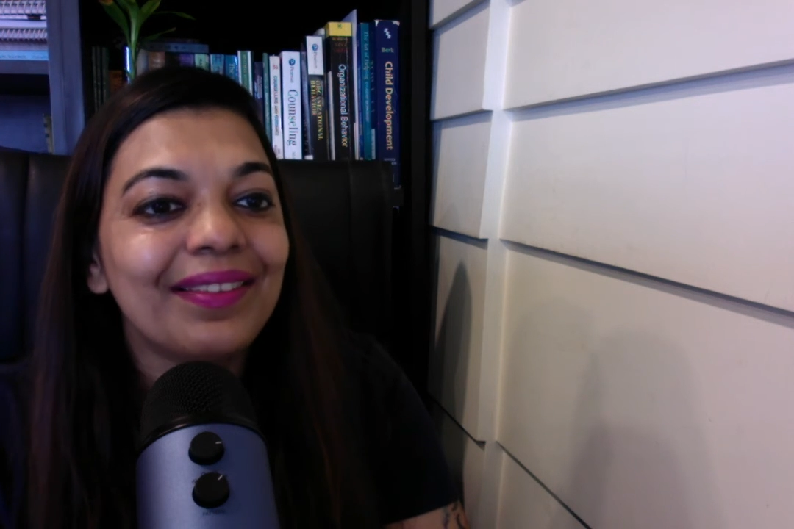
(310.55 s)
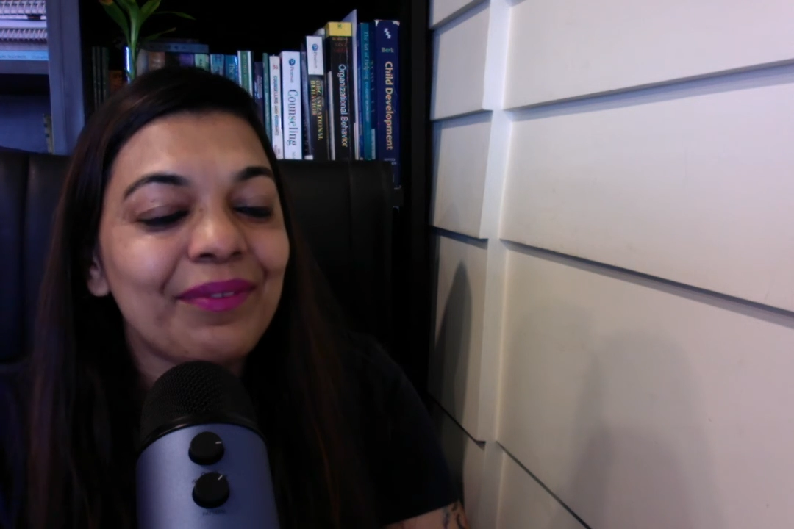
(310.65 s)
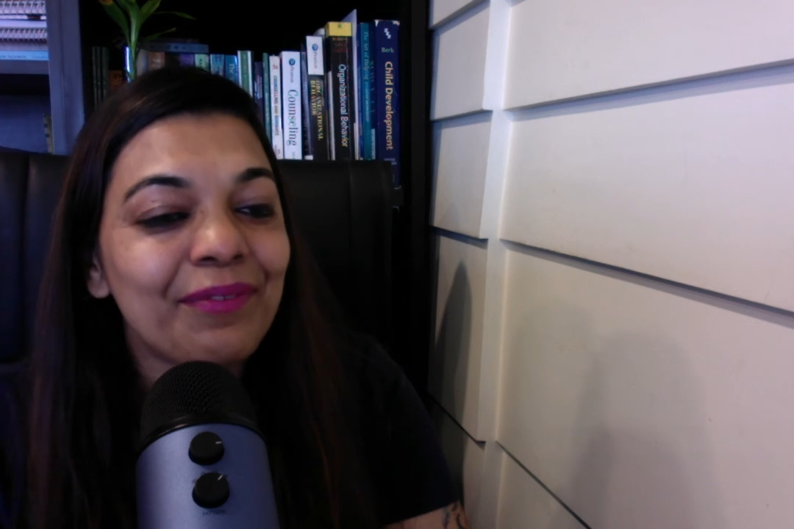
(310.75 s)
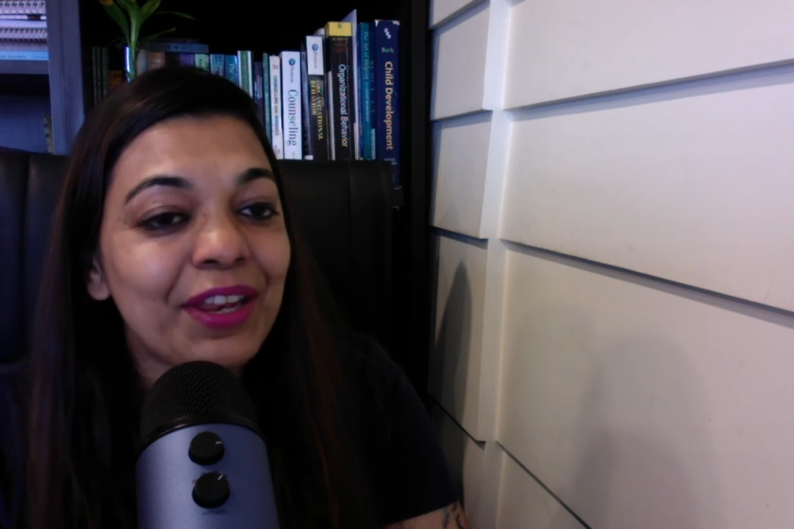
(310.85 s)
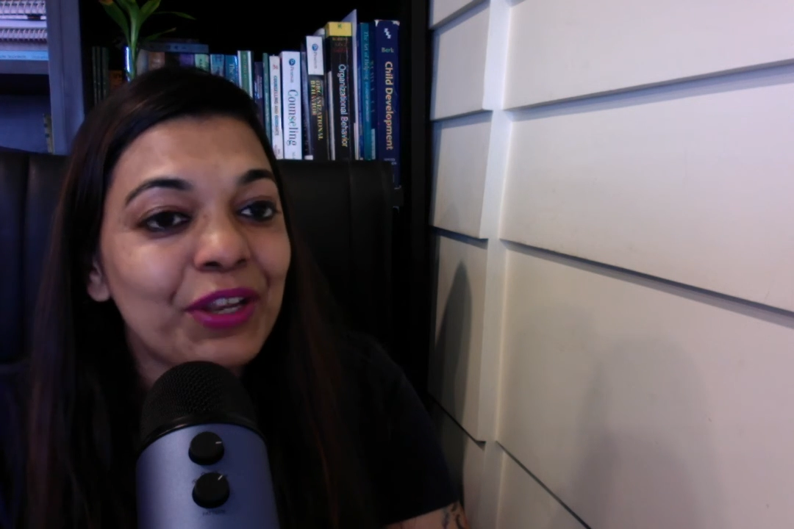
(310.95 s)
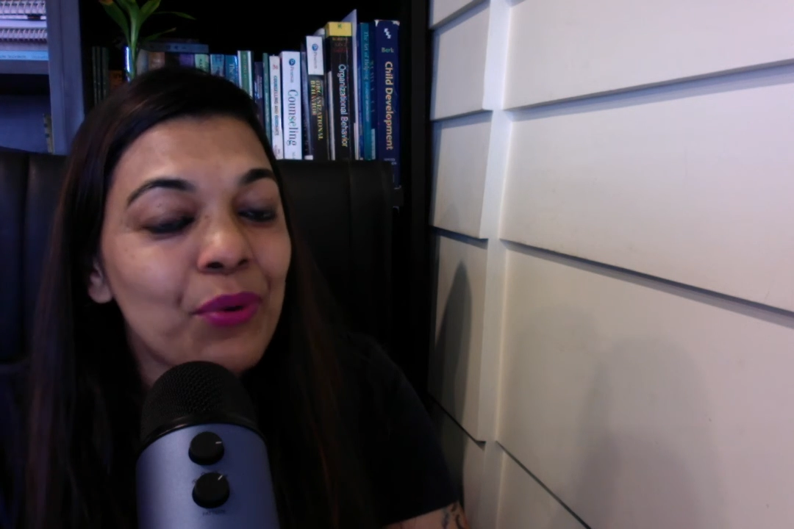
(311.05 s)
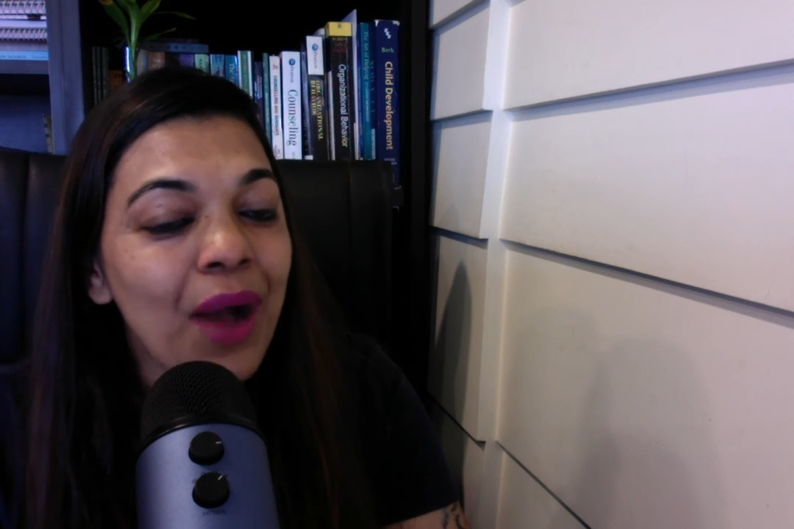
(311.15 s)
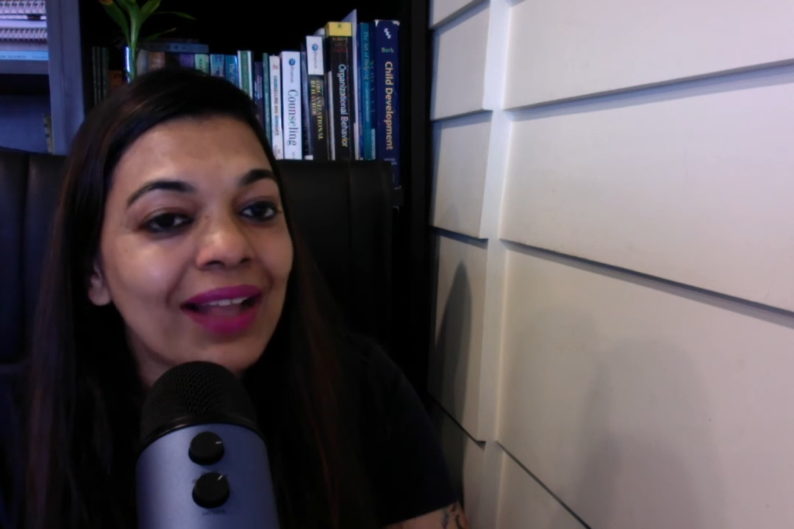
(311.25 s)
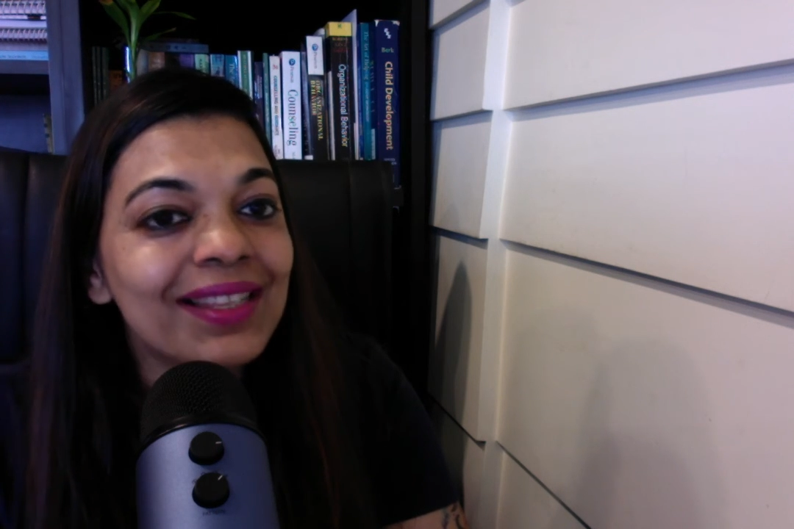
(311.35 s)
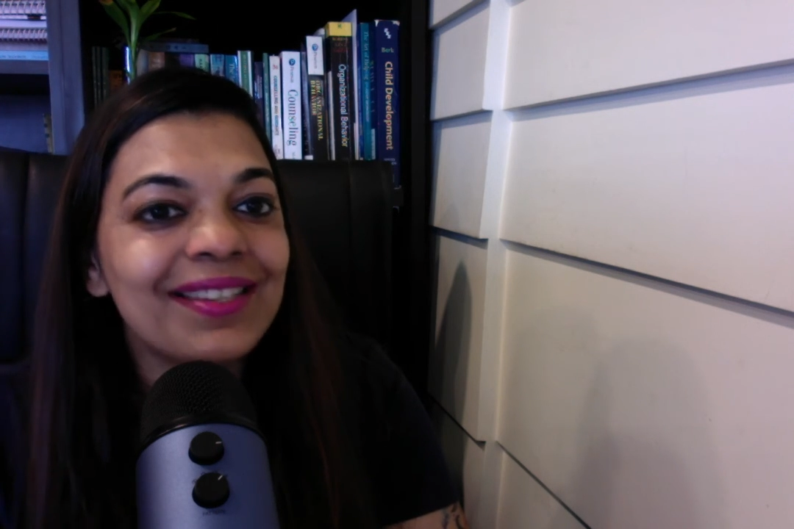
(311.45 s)
When you
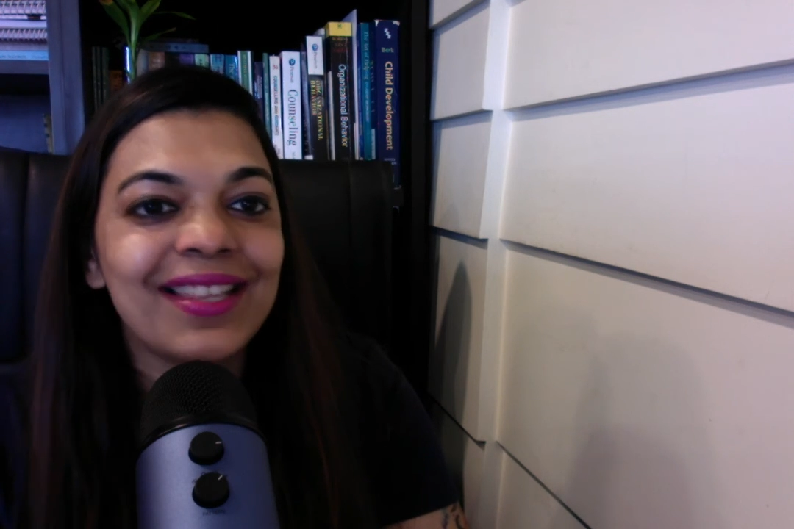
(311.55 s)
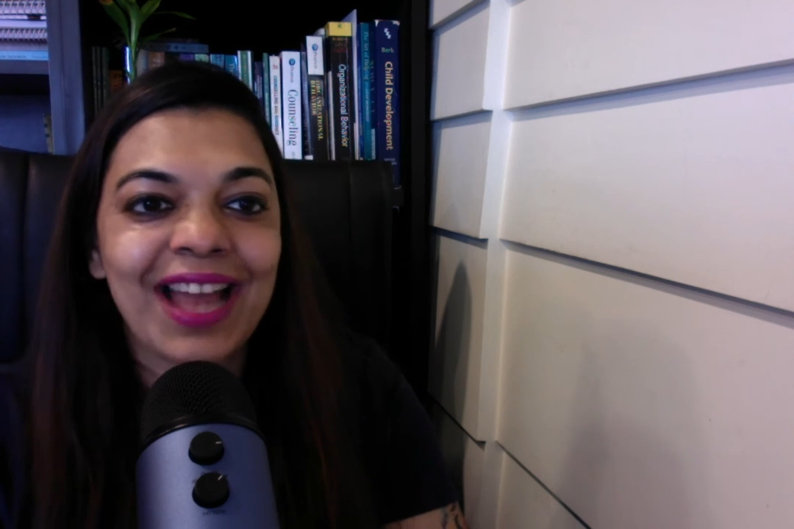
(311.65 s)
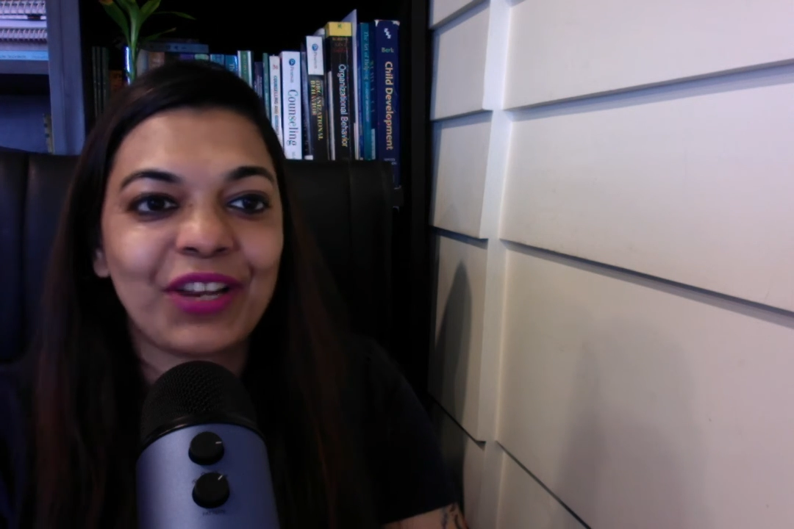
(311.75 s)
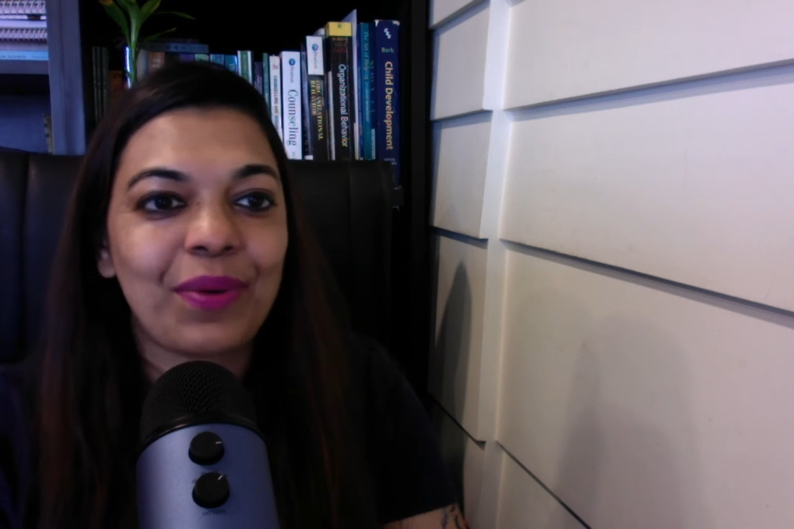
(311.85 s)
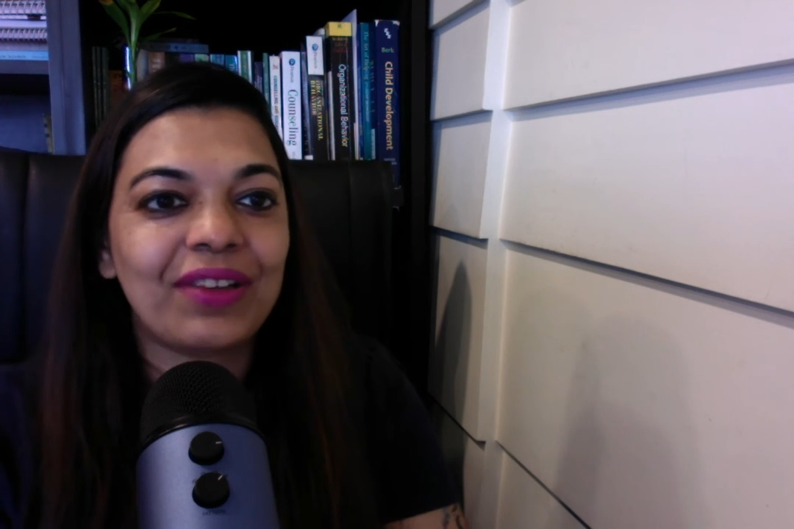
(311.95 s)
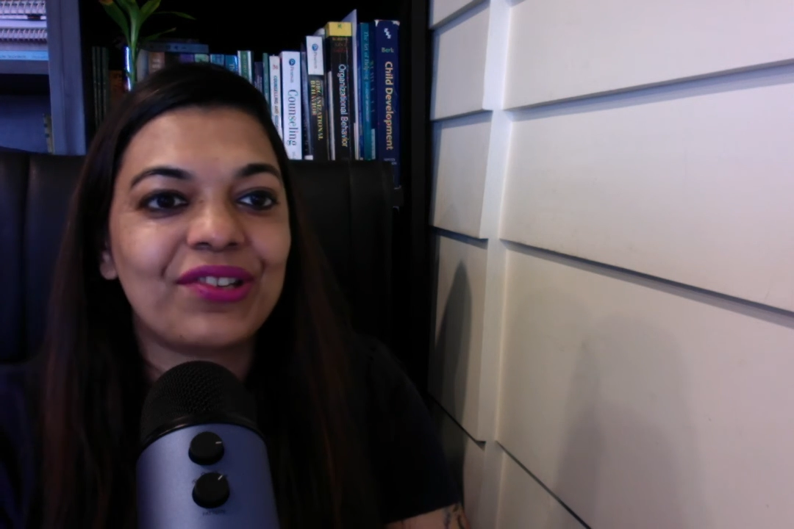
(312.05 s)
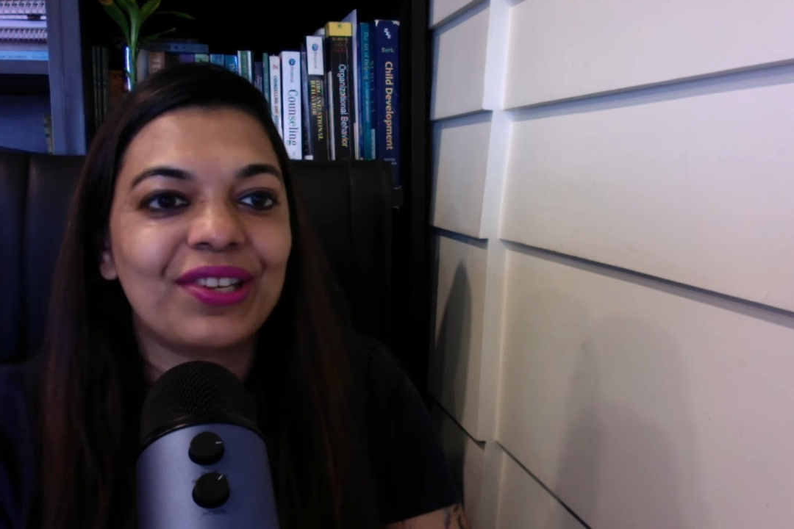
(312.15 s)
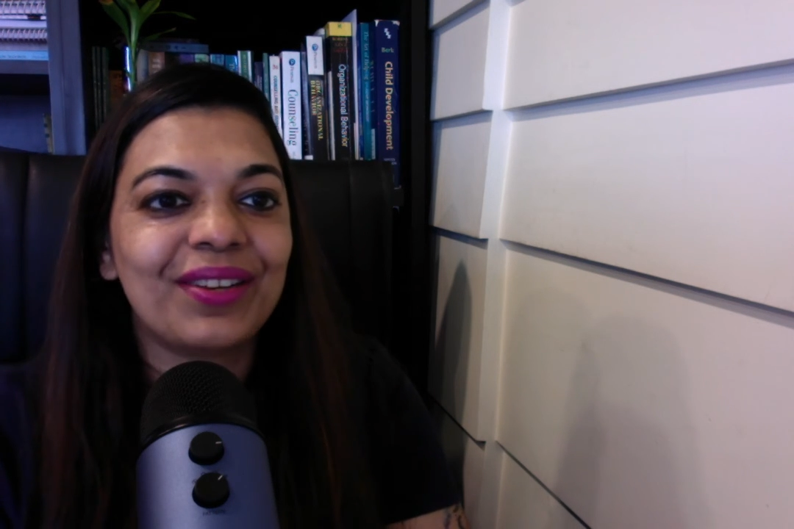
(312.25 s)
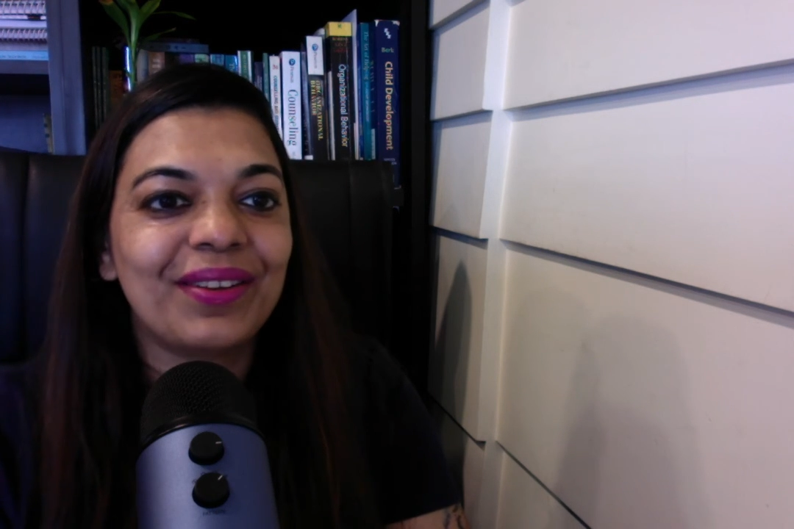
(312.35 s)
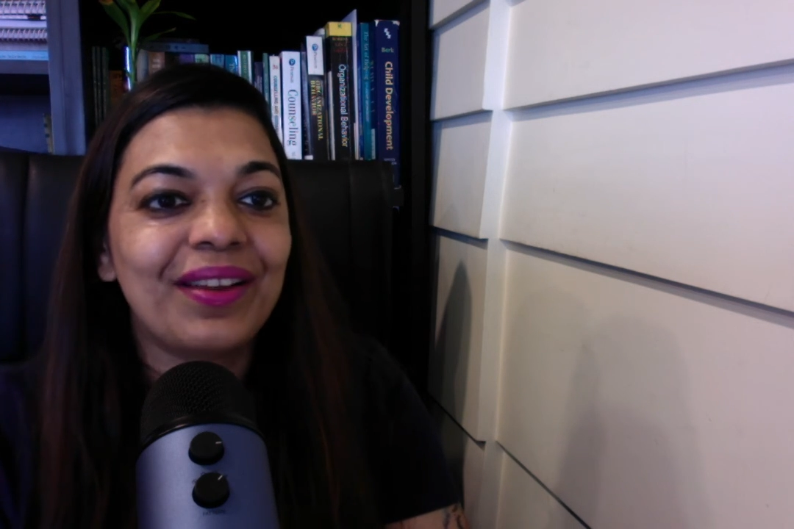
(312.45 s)
answer that question,